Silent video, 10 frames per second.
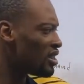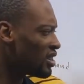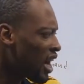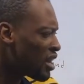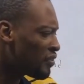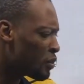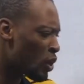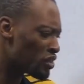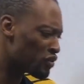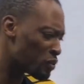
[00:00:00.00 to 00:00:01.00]
Now, if you
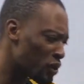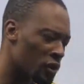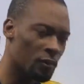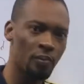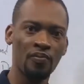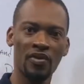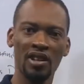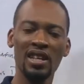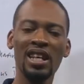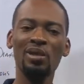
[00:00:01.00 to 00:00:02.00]
watch football,
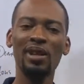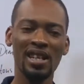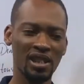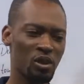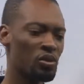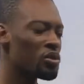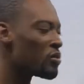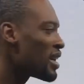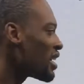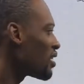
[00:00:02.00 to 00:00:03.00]
take a look at a situation
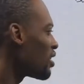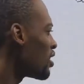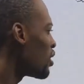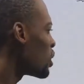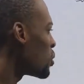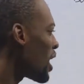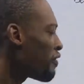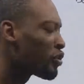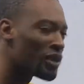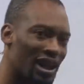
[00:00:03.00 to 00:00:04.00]
where you have
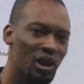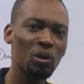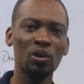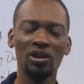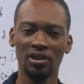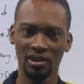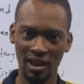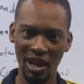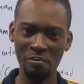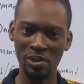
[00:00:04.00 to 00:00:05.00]
Ronaldo
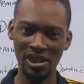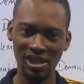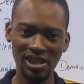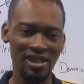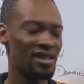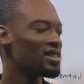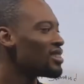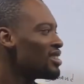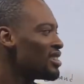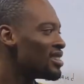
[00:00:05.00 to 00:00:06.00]
and Messi
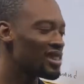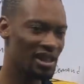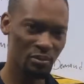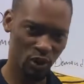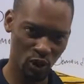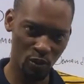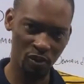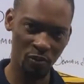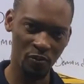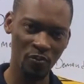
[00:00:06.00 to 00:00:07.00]
in the same club.
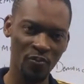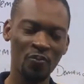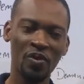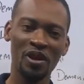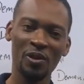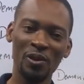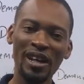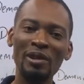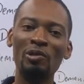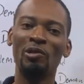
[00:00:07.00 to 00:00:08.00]

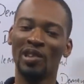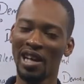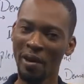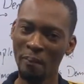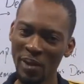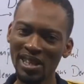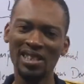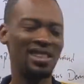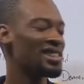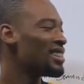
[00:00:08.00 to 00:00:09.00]
Ronaldo and
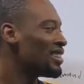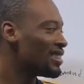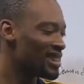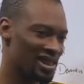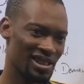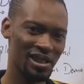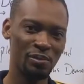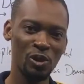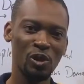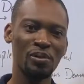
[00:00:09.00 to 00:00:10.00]
Messi in the
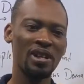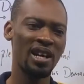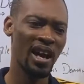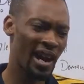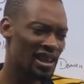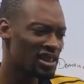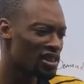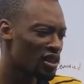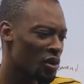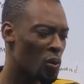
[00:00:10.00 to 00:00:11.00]
same club. And
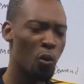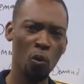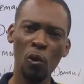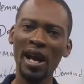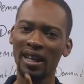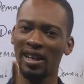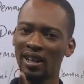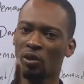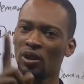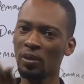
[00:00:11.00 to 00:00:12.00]
one
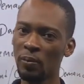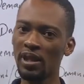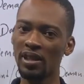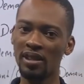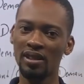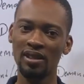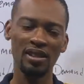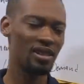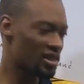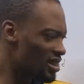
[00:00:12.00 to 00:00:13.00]
can only play.
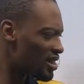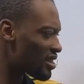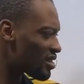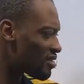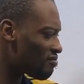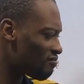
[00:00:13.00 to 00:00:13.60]
Since,